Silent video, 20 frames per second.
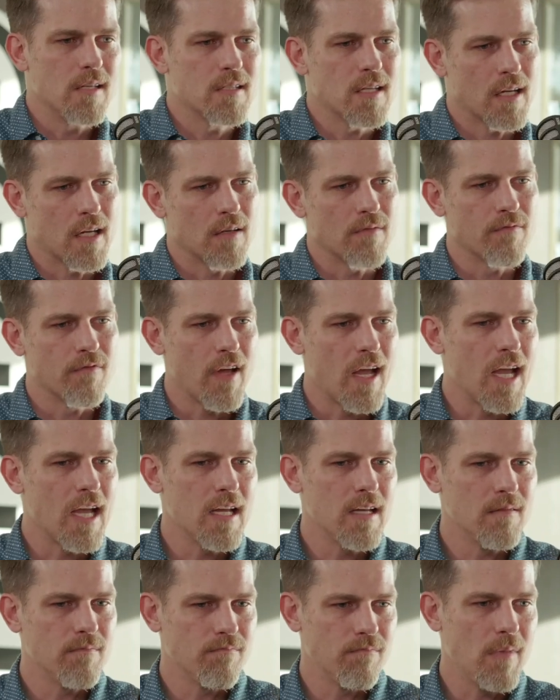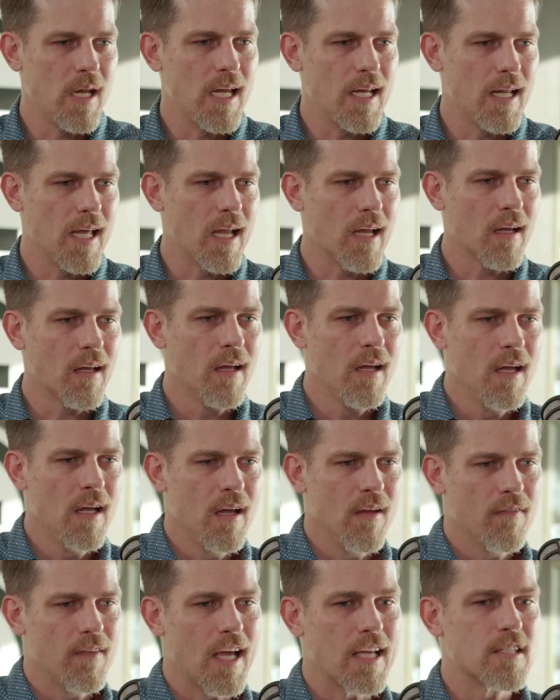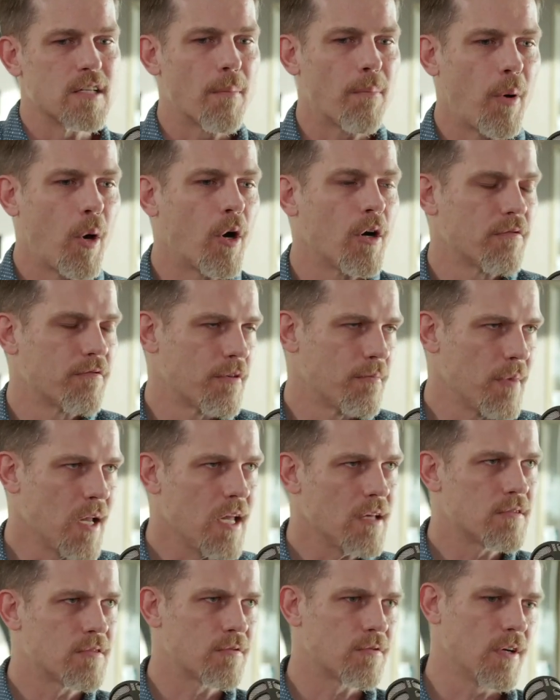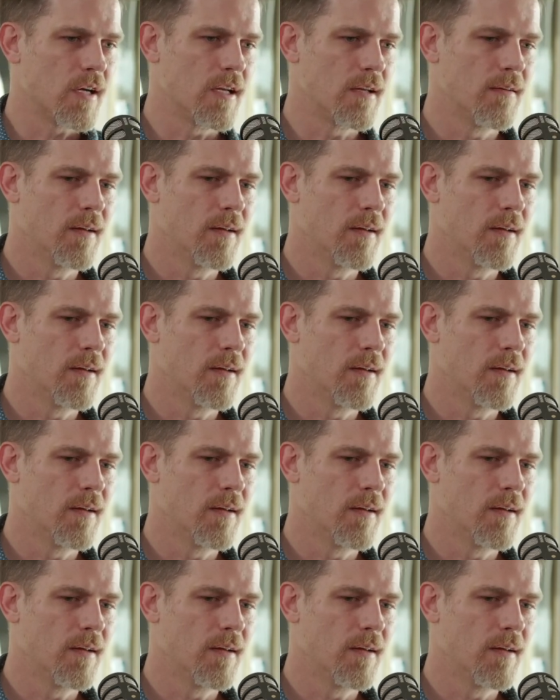to convey meaning that's apart from history.